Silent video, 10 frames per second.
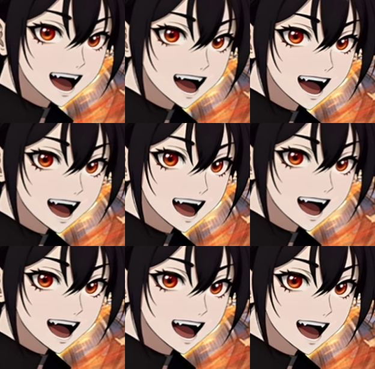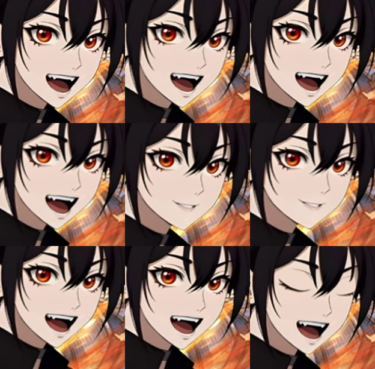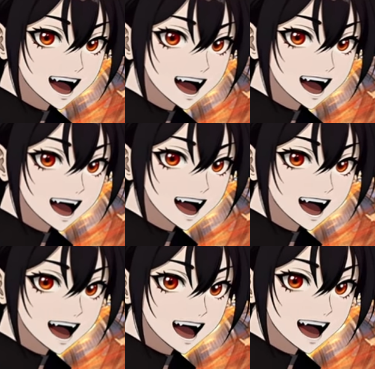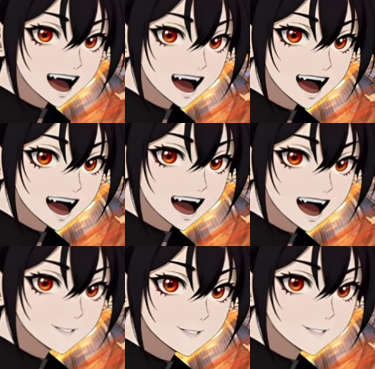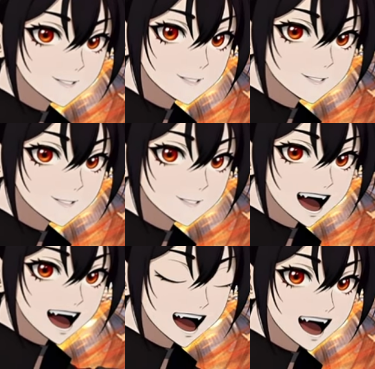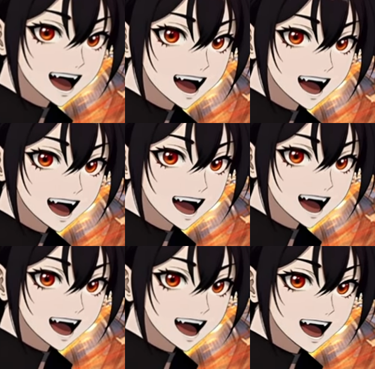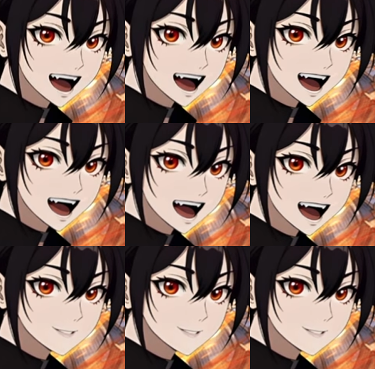the Christmas version, maybe long-term content. Neuro Image is going to be useless.